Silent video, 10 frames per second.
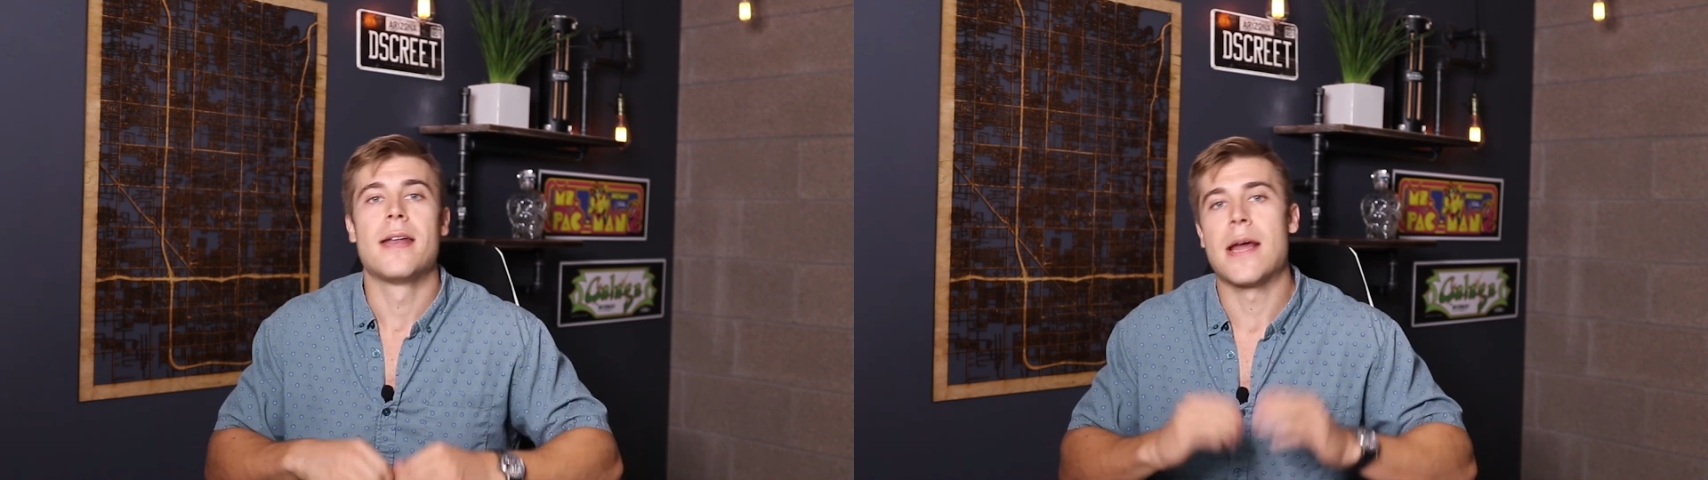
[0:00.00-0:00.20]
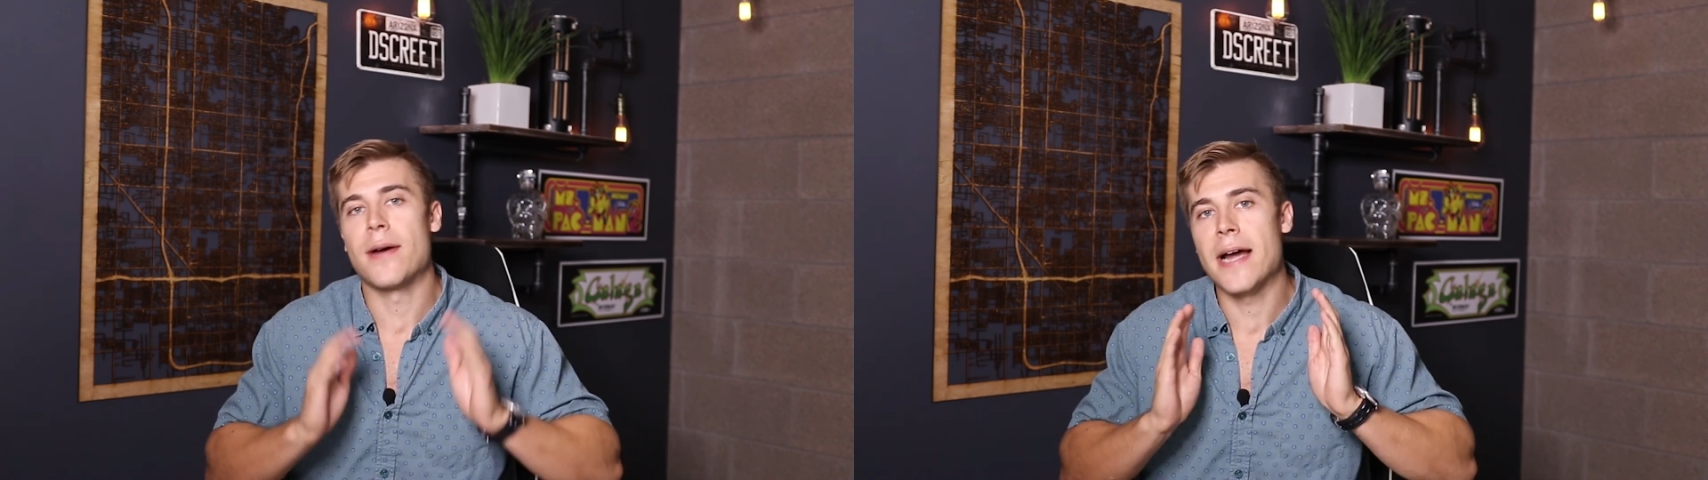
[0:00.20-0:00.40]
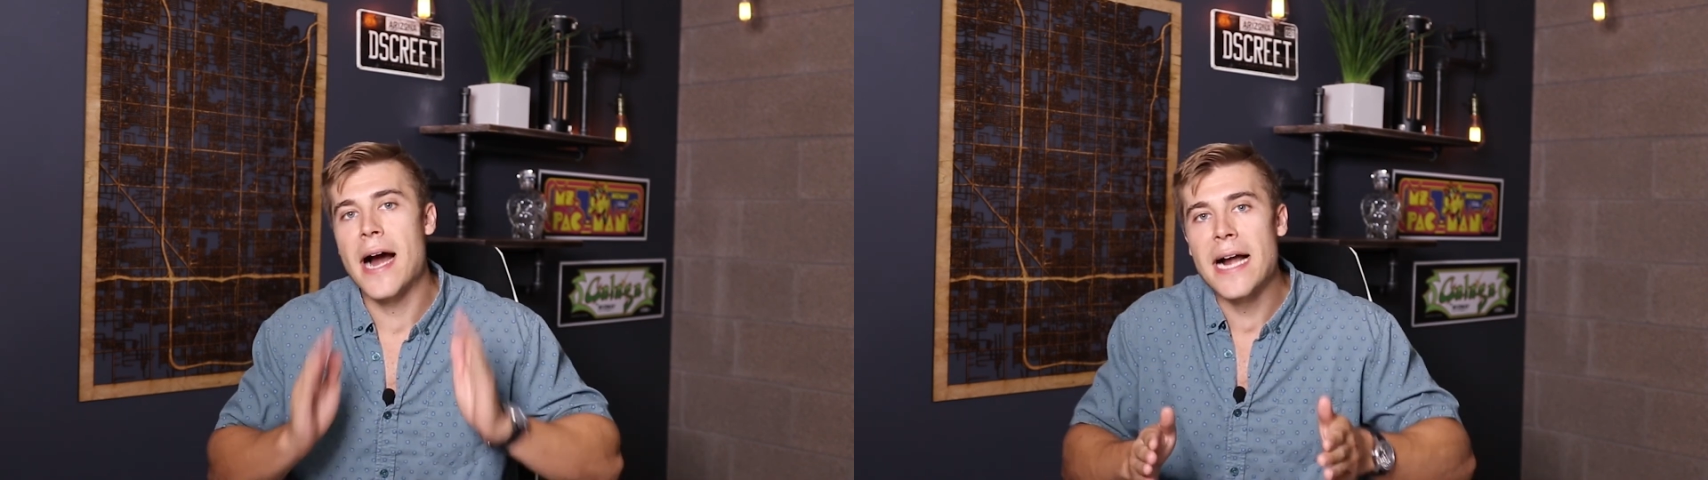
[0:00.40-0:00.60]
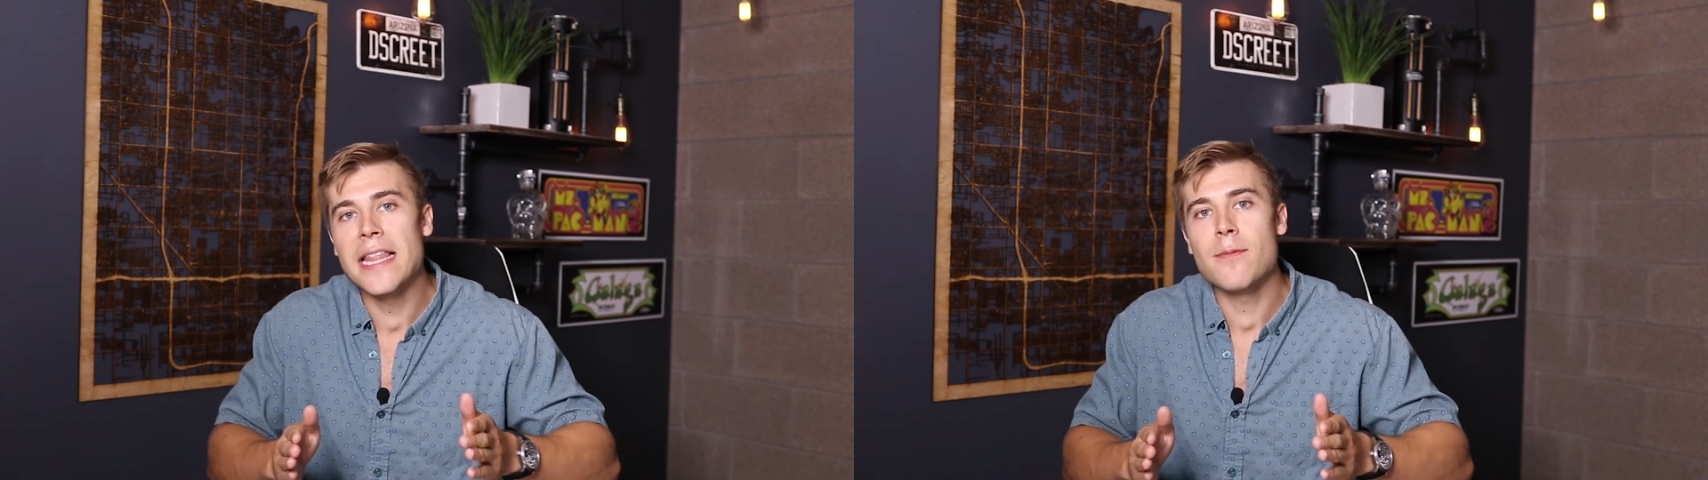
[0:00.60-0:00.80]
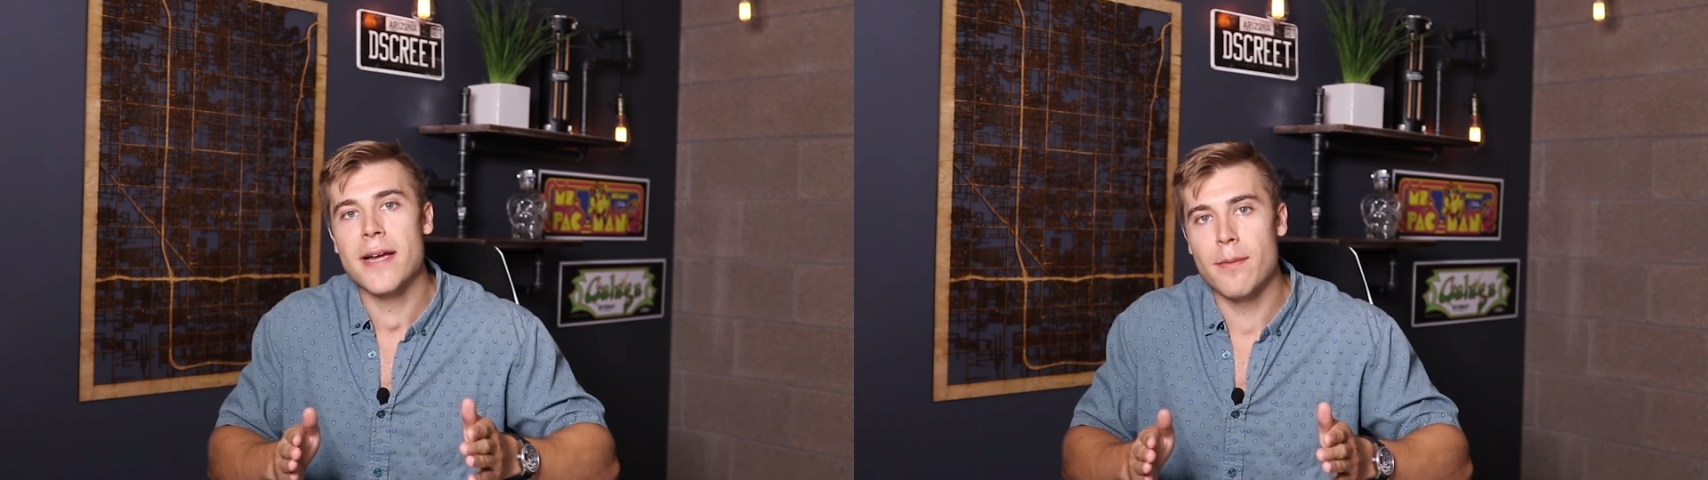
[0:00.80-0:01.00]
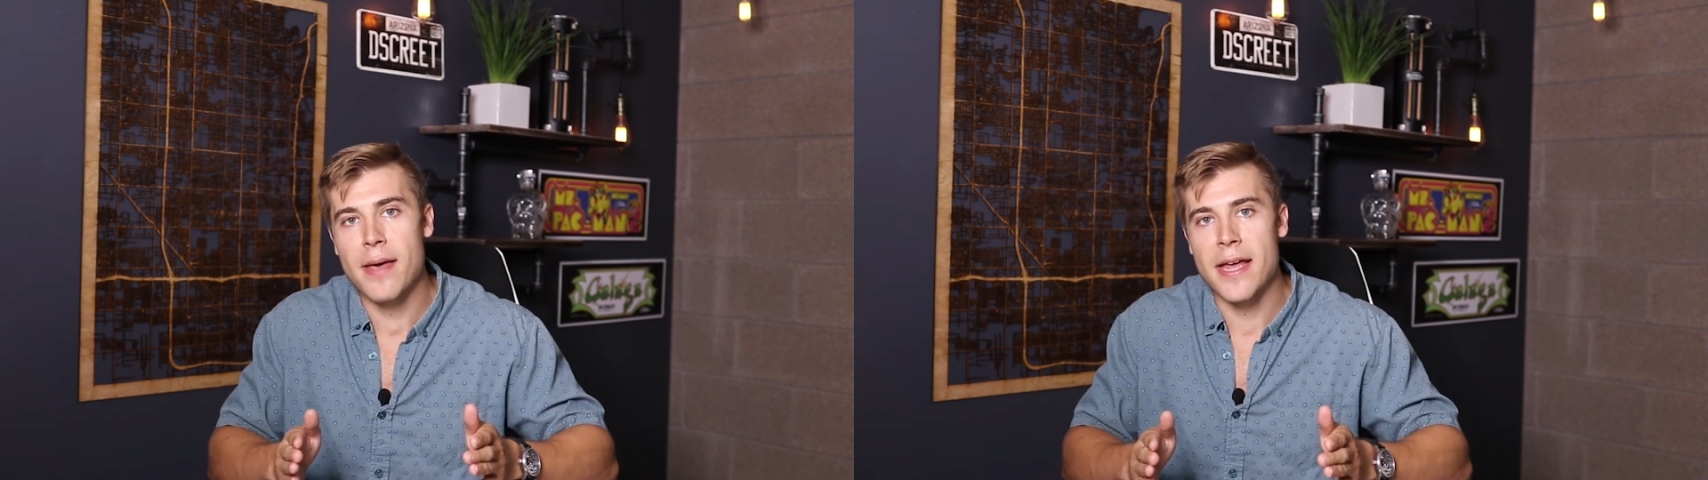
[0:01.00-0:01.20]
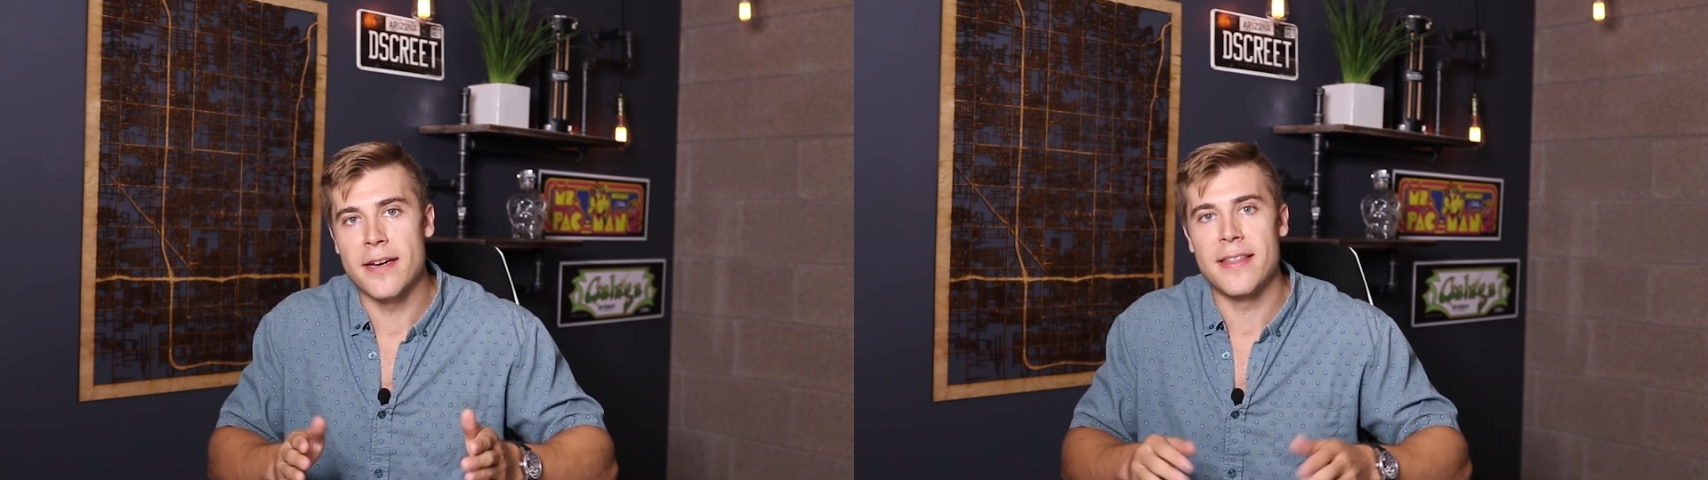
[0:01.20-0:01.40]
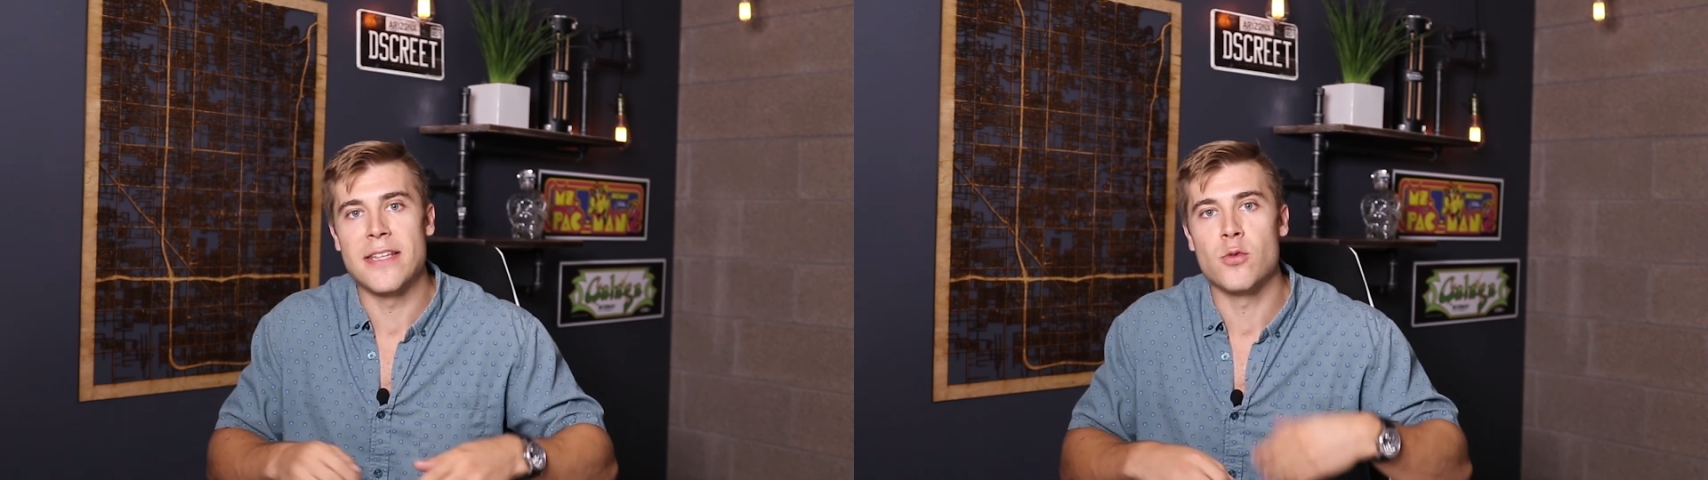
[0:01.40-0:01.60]
Now, I highly recommend
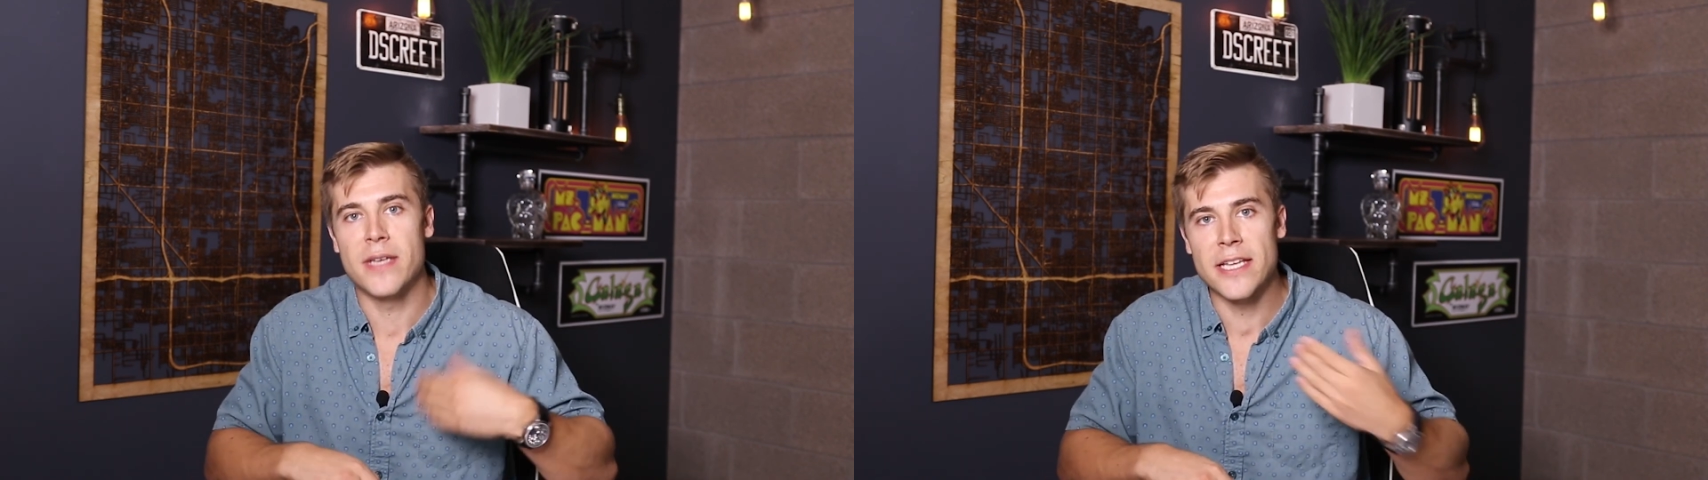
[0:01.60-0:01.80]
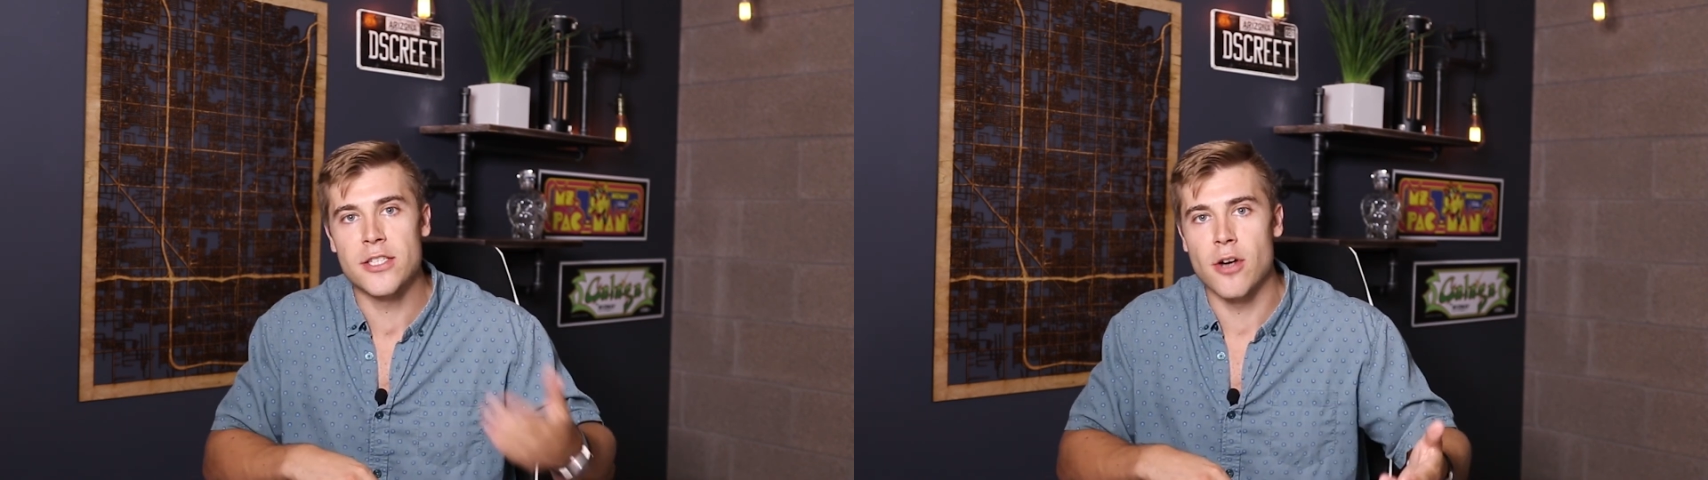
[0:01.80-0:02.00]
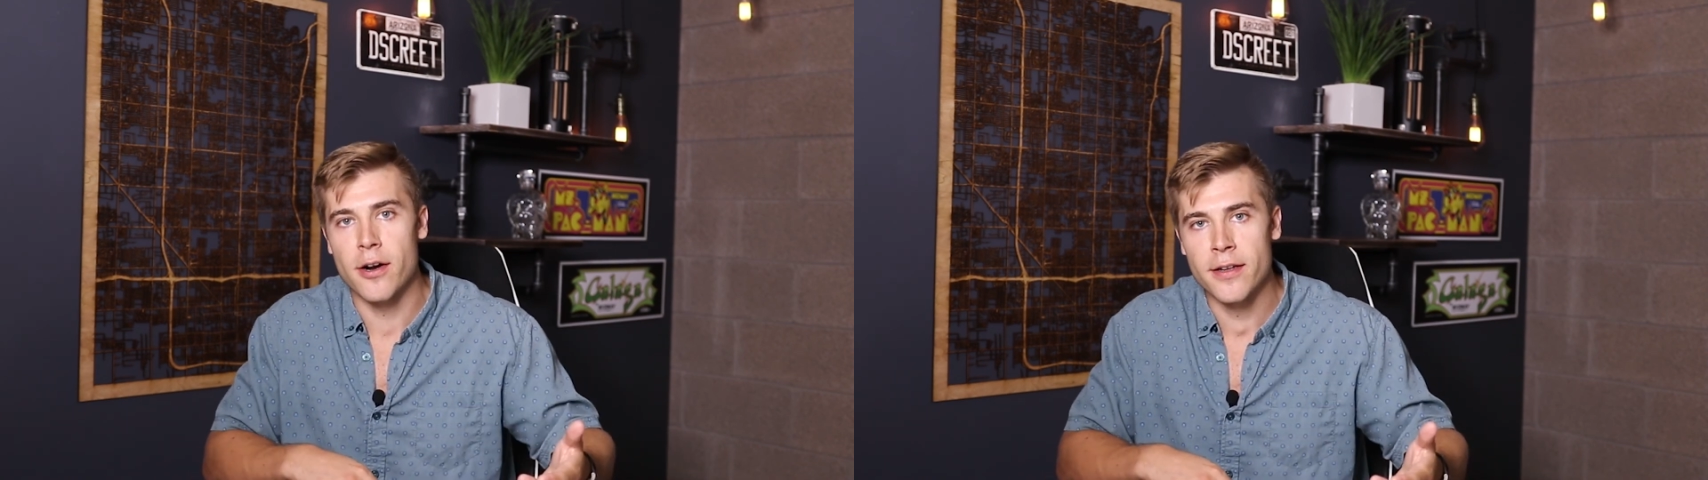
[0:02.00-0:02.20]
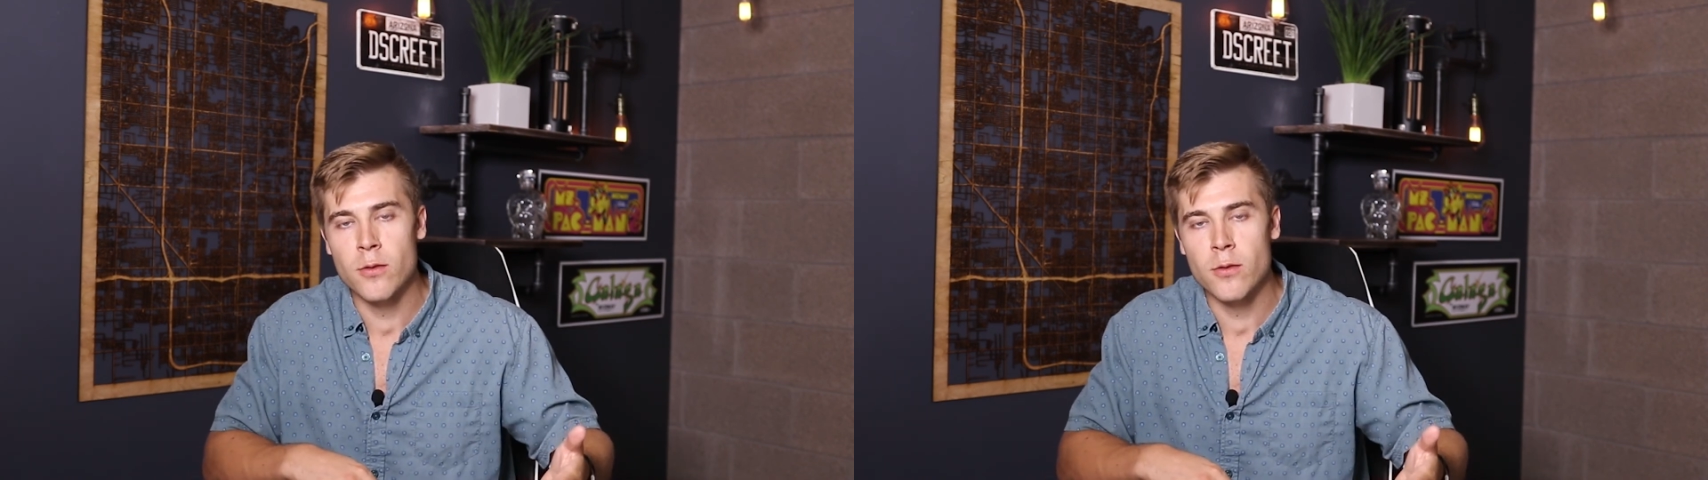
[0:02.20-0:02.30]
that you get started